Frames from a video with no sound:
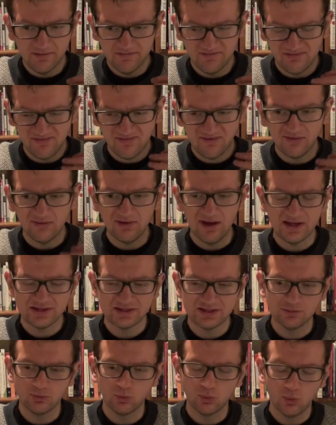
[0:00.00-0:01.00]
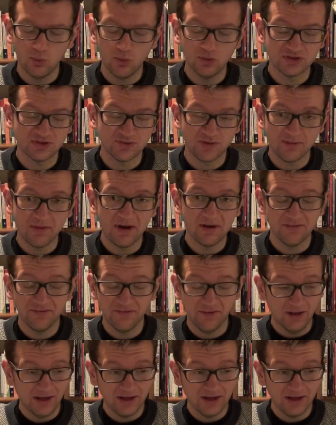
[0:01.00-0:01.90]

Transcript: and flaccid watery mouthfeel.